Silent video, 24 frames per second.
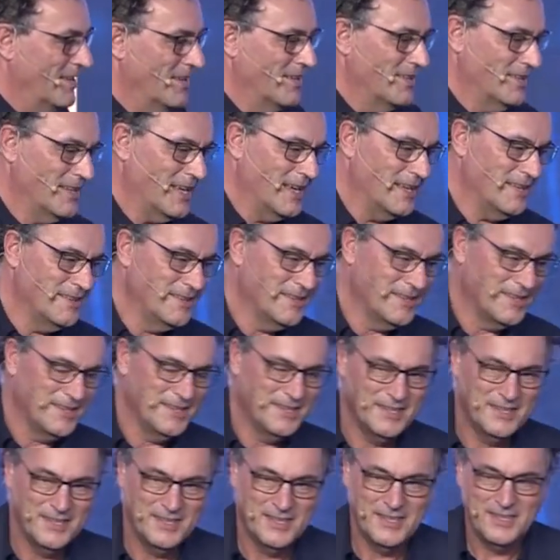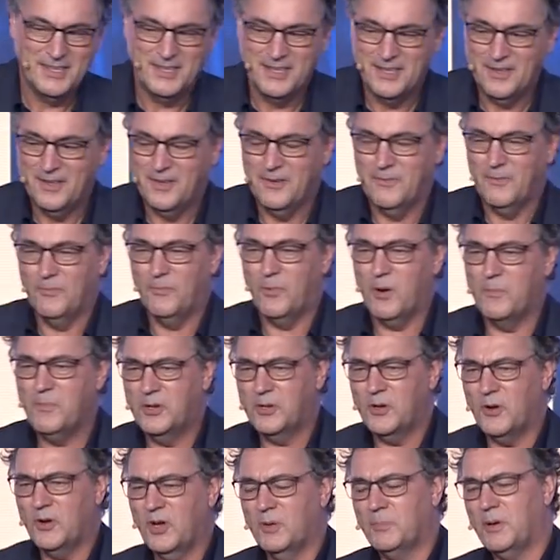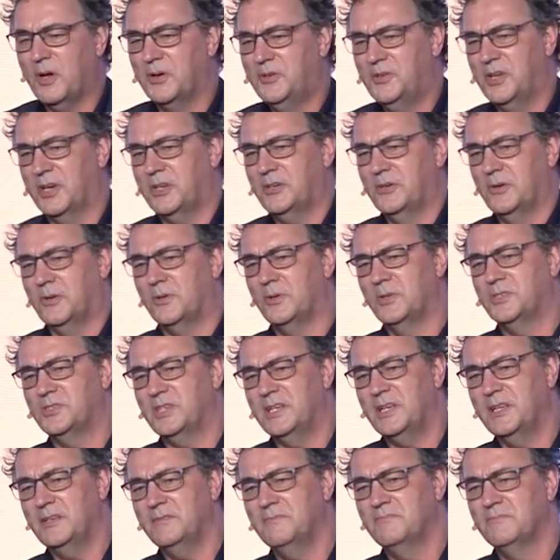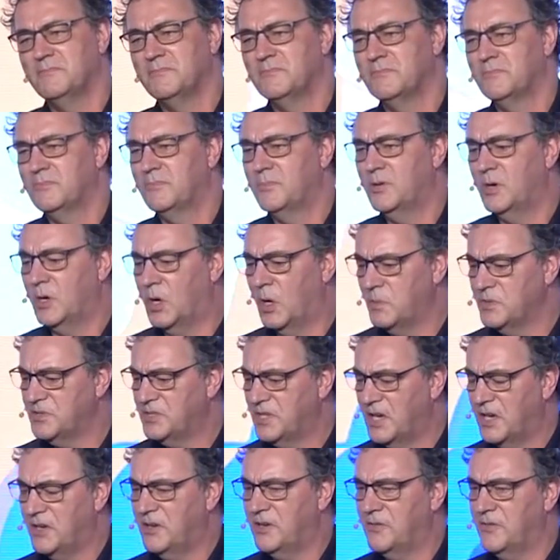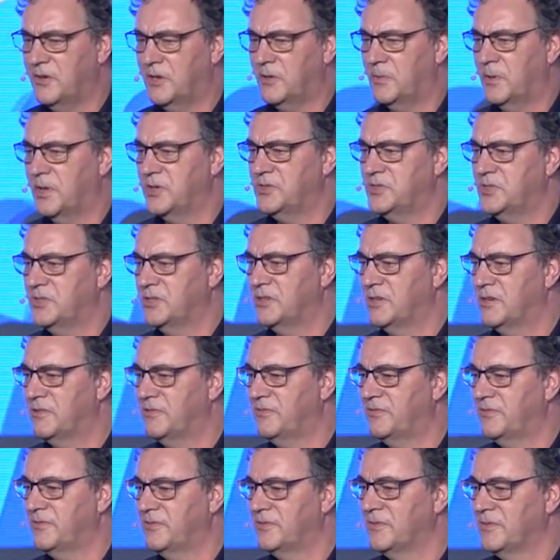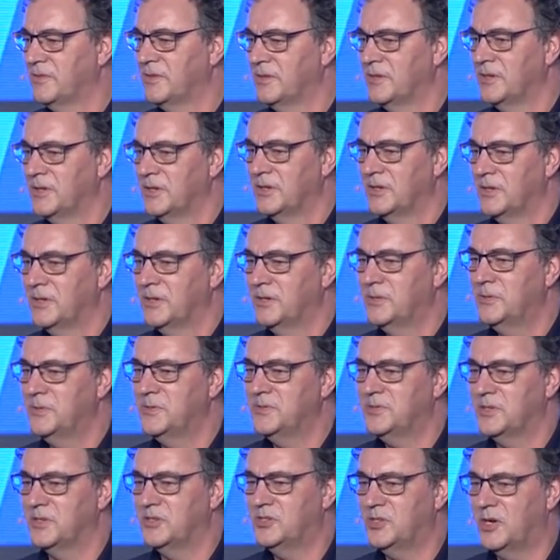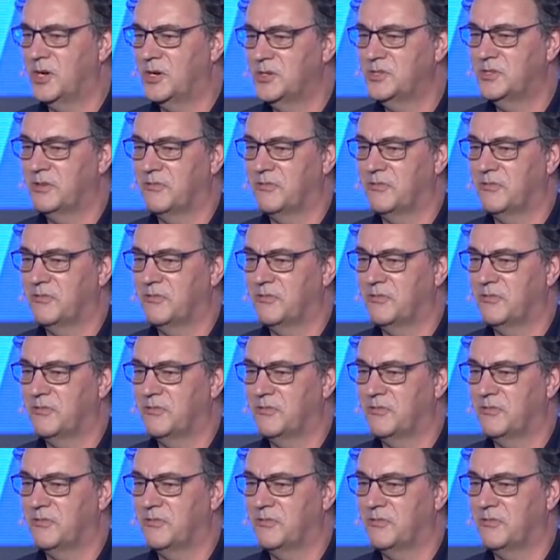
Okay. When we talk about technology, we always get to the question of who's in charge of